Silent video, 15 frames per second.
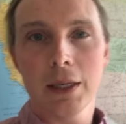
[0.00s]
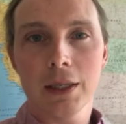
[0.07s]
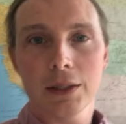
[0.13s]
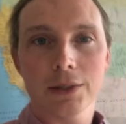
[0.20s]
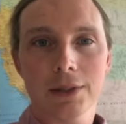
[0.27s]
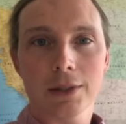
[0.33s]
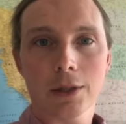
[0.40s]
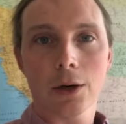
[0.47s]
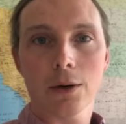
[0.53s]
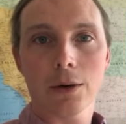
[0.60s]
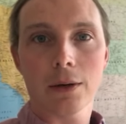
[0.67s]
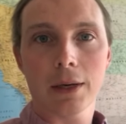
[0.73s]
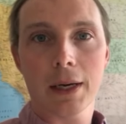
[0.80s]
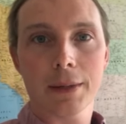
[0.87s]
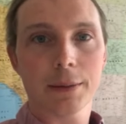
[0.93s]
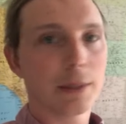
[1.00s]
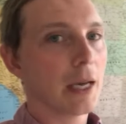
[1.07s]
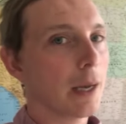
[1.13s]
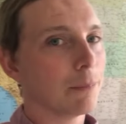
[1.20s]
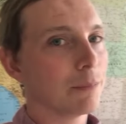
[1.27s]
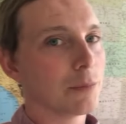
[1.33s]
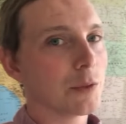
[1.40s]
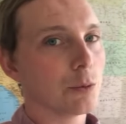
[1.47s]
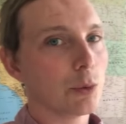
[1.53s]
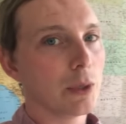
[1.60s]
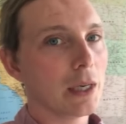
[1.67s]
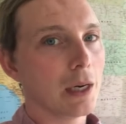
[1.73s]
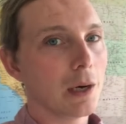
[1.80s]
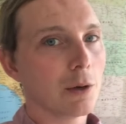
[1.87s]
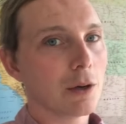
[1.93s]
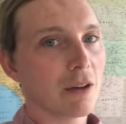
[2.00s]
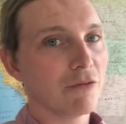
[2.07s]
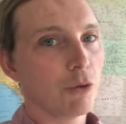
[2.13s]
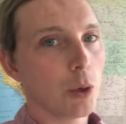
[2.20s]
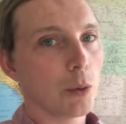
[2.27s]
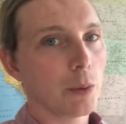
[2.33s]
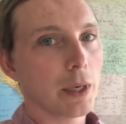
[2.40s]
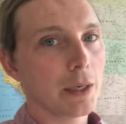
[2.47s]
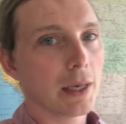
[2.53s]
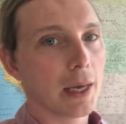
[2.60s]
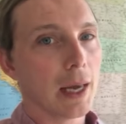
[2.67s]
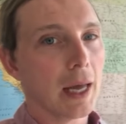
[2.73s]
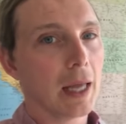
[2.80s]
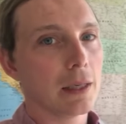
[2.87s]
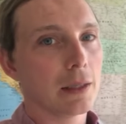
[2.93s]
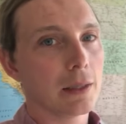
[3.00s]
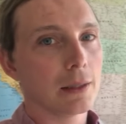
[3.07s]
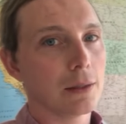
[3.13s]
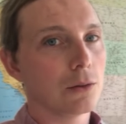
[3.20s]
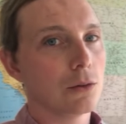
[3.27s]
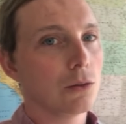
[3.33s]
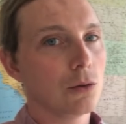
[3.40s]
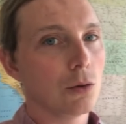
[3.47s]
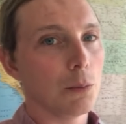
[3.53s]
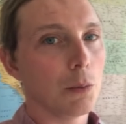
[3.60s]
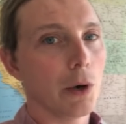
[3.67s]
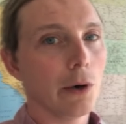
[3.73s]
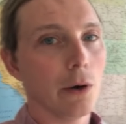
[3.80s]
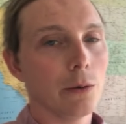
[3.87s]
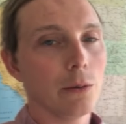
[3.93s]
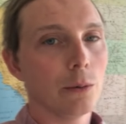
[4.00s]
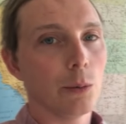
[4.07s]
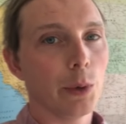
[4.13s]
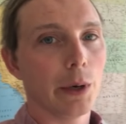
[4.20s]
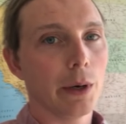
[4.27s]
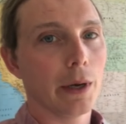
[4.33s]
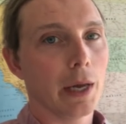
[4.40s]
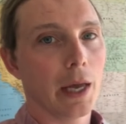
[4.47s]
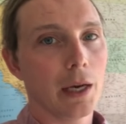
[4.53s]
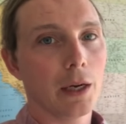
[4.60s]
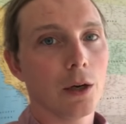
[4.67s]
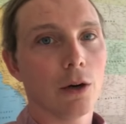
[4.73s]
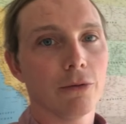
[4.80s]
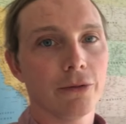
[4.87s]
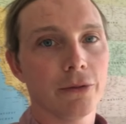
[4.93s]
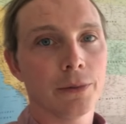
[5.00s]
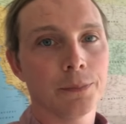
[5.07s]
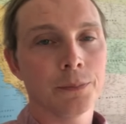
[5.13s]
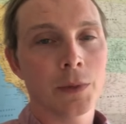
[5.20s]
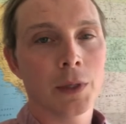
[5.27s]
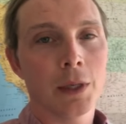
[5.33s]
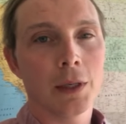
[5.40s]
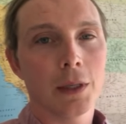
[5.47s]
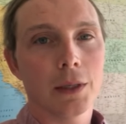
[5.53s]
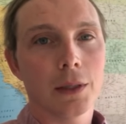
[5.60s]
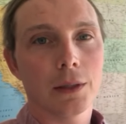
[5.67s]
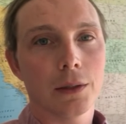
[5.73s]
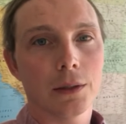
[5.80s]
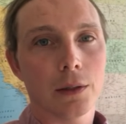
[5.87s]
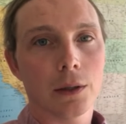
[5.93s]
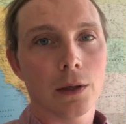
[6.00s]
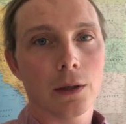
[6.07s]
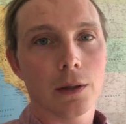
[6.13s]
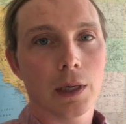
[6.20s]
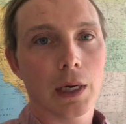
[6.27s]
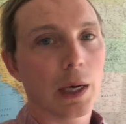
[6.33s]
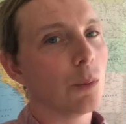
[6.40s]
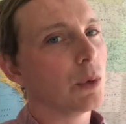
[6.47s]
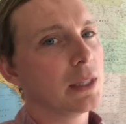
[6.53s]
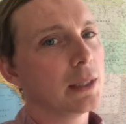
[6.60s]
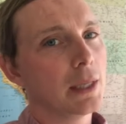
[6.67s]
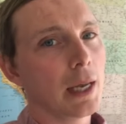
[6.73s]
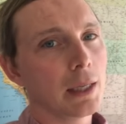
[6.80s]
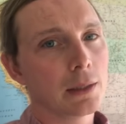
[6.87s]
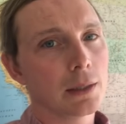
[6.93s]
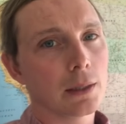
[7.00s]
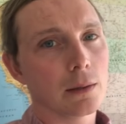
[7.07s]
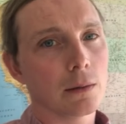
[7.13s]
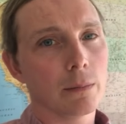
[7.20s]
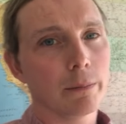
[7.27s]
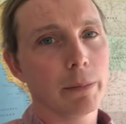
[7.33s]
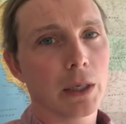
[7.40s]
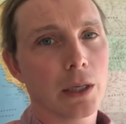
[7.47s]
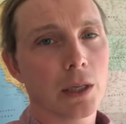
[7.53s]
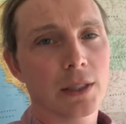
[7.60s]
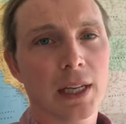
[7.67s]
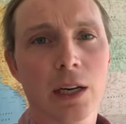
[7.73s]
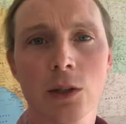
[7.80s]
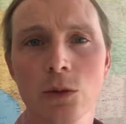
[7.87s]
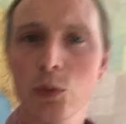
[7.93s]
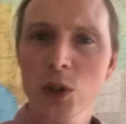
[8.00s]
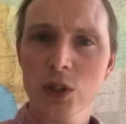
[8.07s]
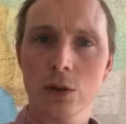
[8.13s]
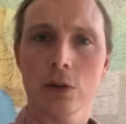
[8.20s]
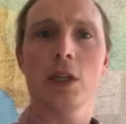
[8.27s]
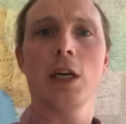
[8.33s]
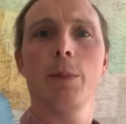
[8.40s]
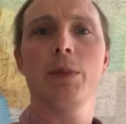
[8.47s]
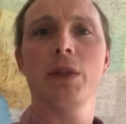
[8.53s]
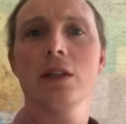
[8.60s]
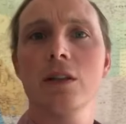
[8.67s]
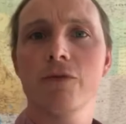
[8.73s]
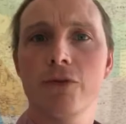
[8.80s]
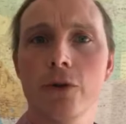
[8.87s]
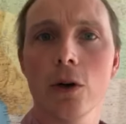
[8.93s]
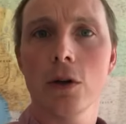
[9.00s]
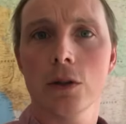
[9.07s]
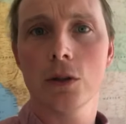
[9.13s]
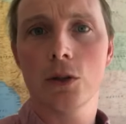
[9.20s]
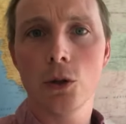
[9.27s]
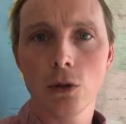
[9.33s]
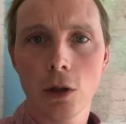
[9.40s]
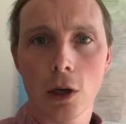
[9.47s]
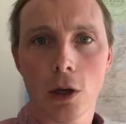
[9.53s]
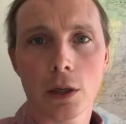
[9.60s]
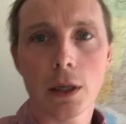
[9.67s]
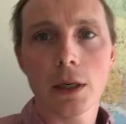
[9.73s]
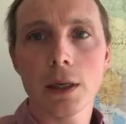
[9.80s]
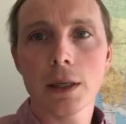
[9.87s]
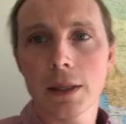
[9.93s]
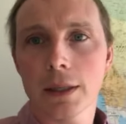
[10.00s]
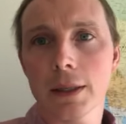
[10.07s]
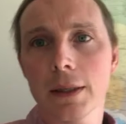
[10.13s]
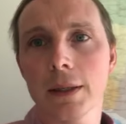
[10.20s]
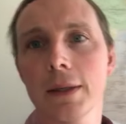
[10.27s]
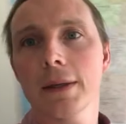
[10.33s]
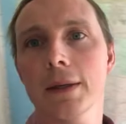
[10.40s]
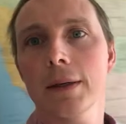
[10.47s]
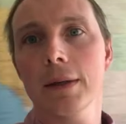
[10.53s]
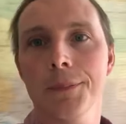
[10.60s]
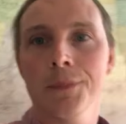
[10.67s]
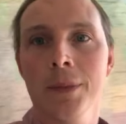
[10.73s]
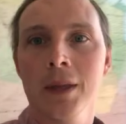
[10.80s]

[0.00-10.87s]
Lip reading: So really looking forward, and tomorrow we're heading off. So with that, because I don't want to keep this for too long,